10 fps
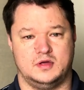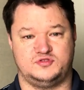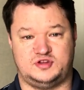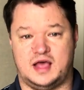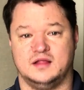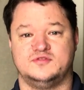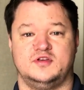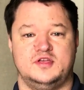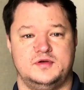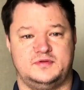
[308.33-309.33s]

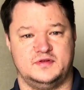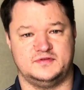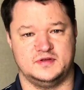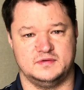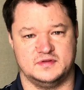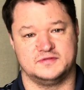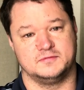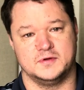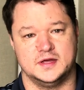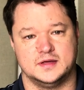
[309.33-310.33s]
challenging you to do this
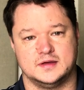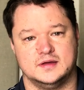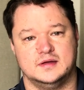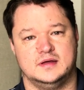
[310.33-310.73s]
week